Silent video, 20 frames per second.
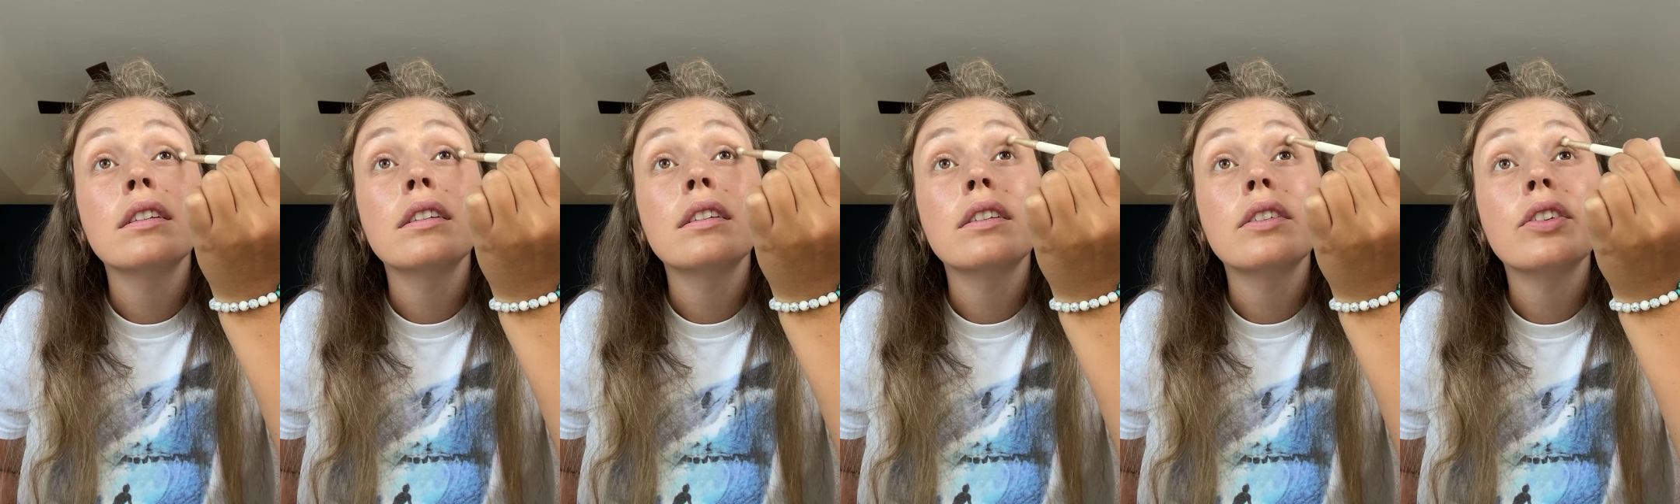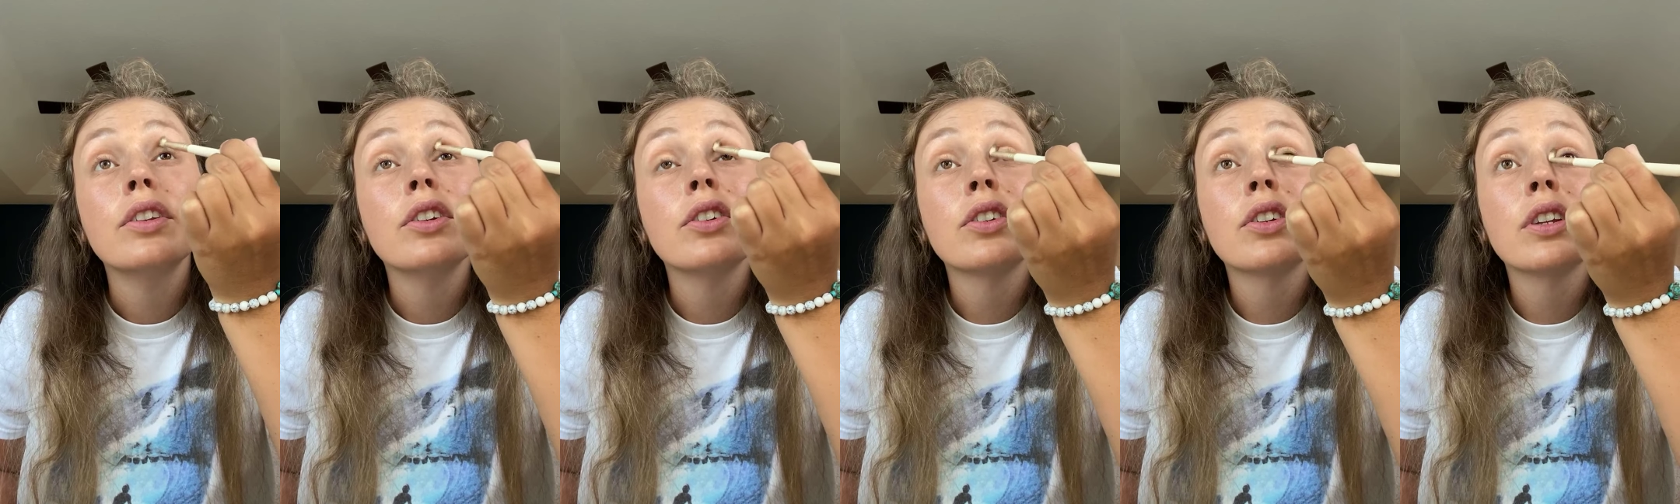
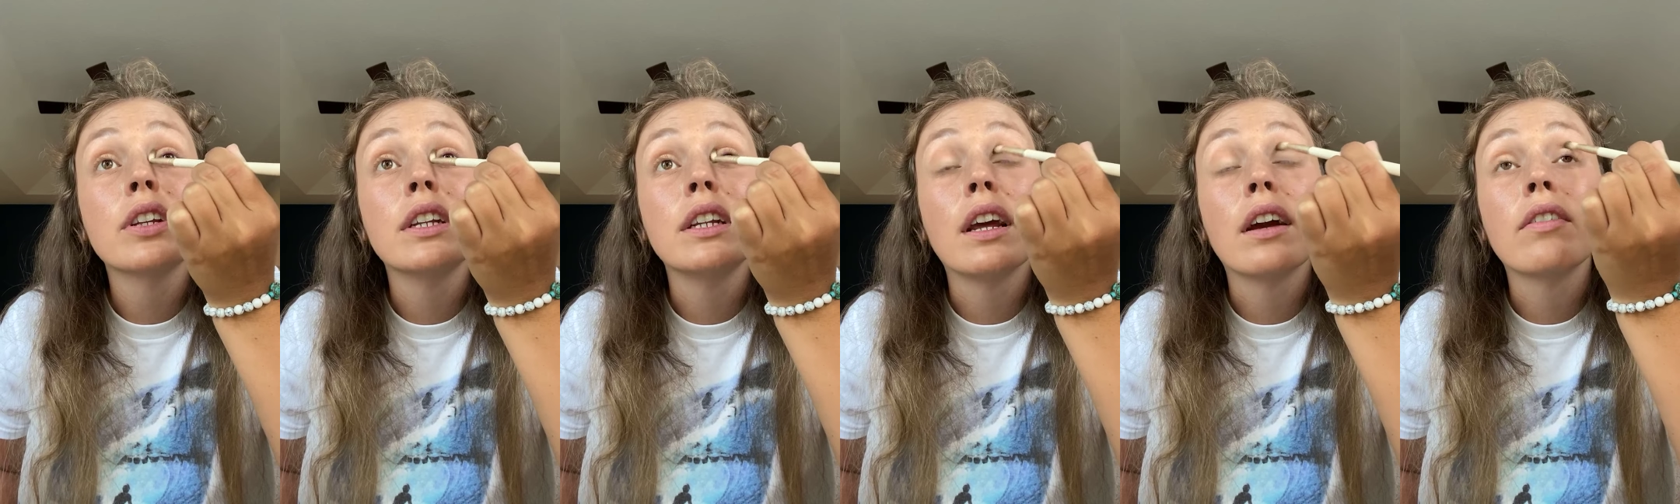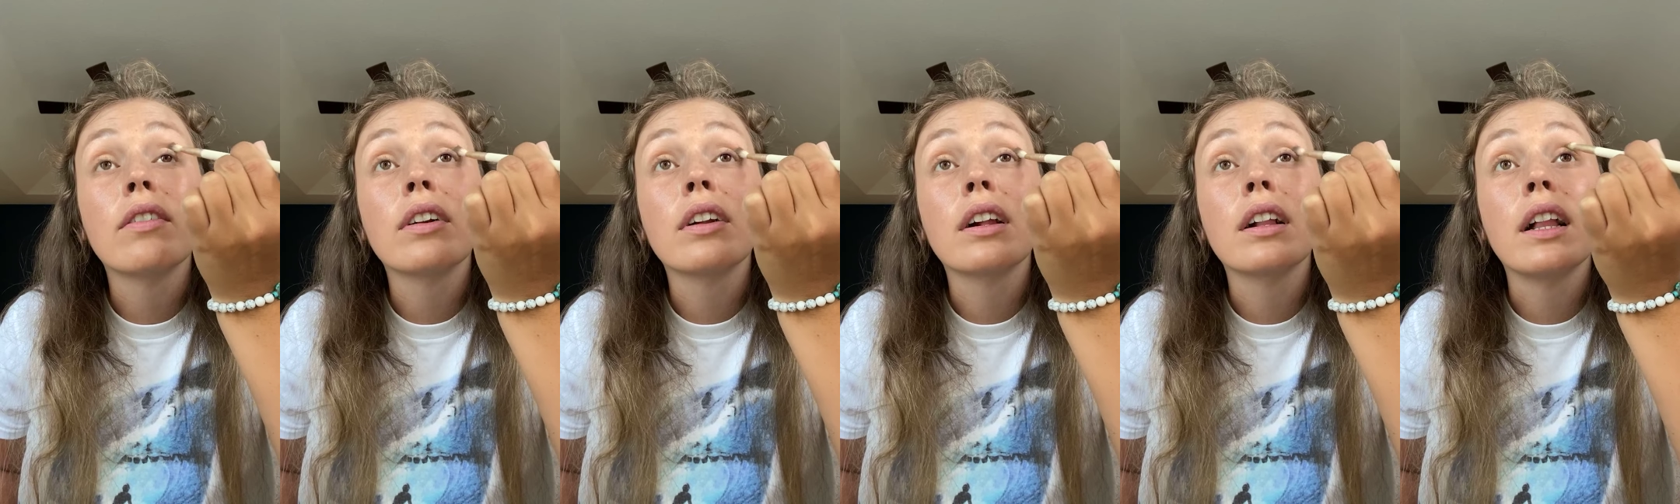It's usually
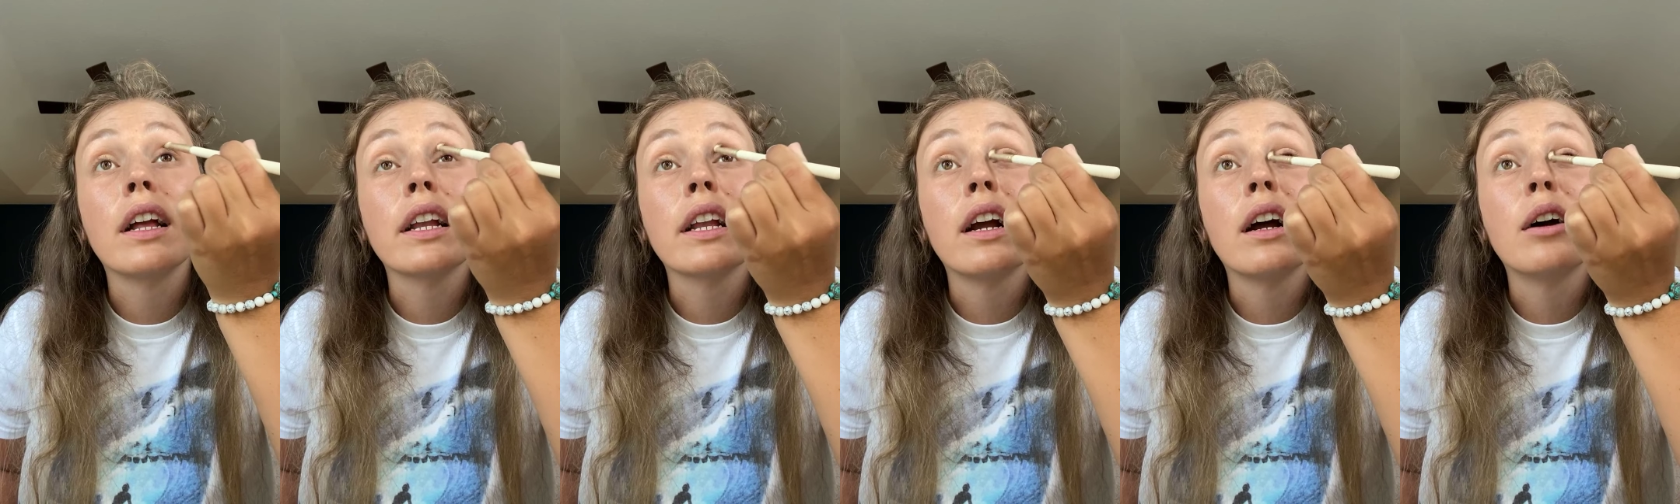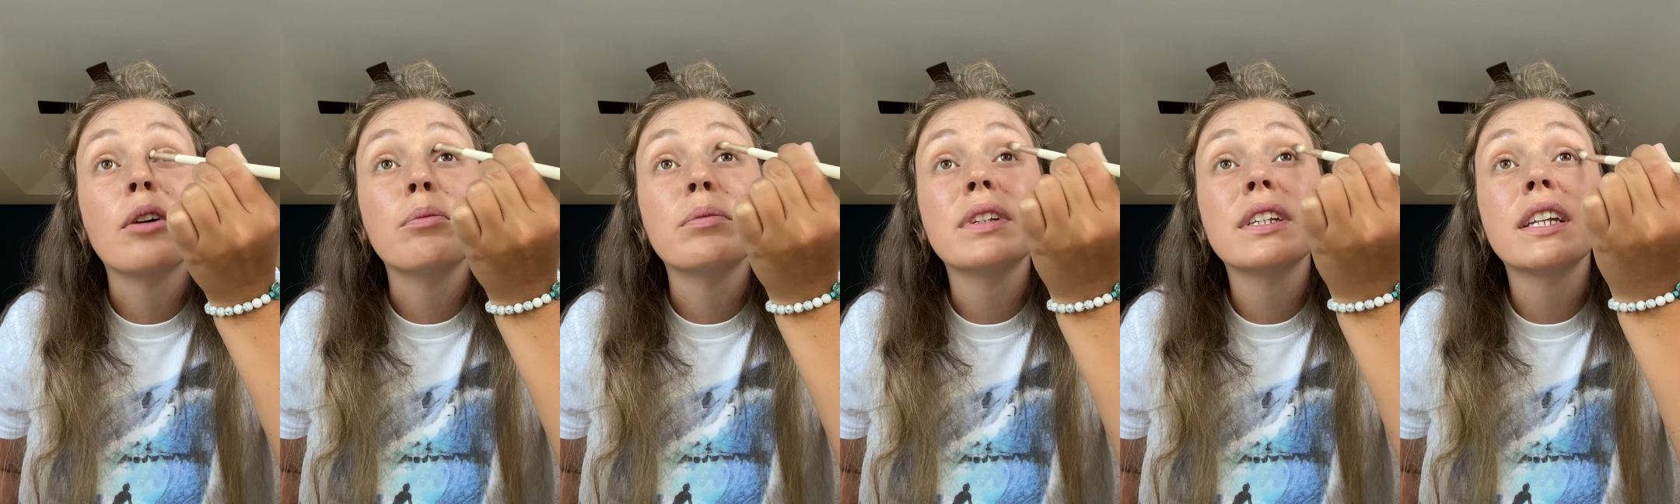never, like,
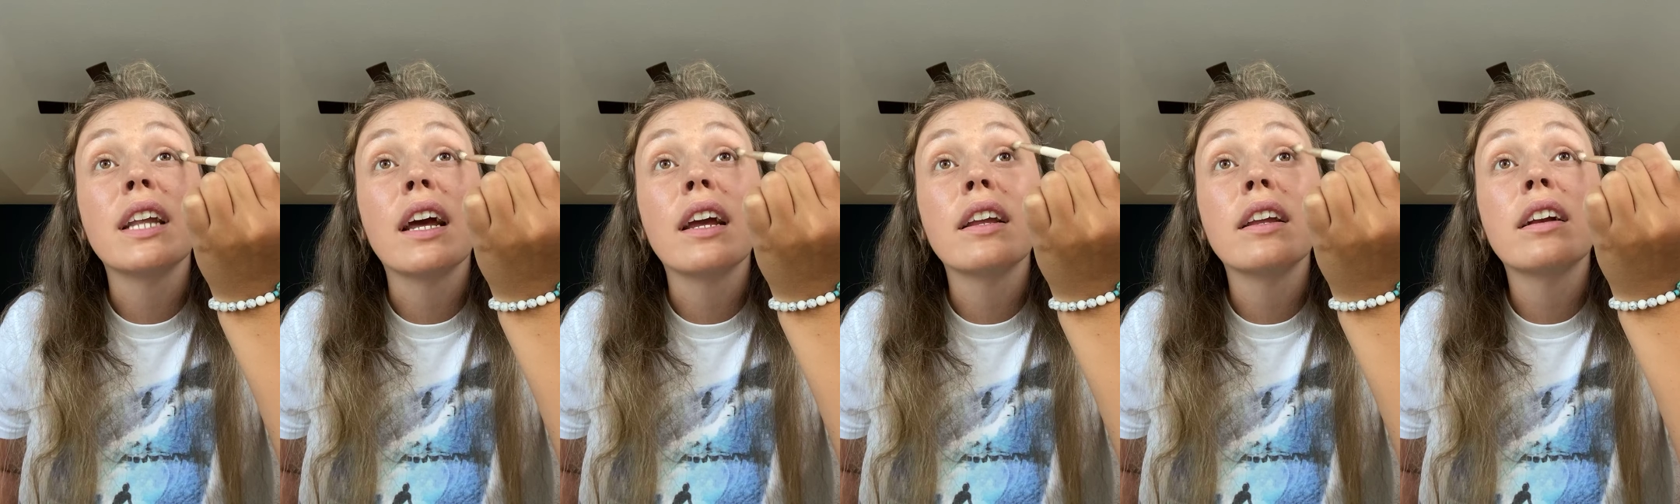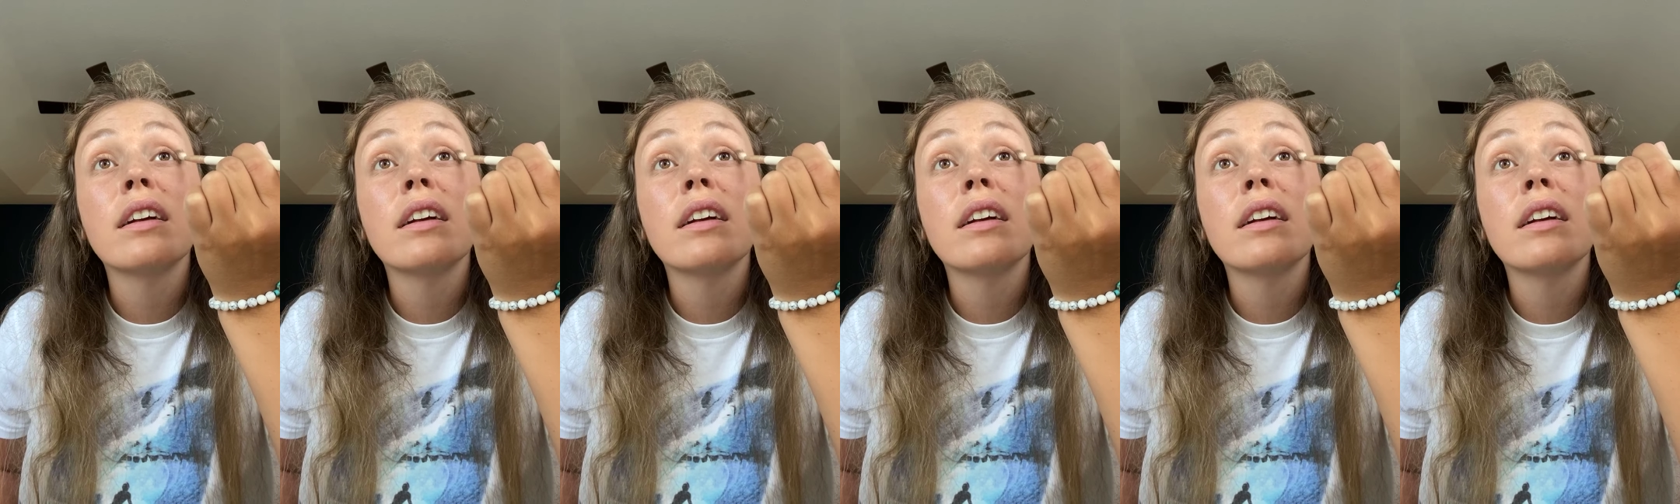upset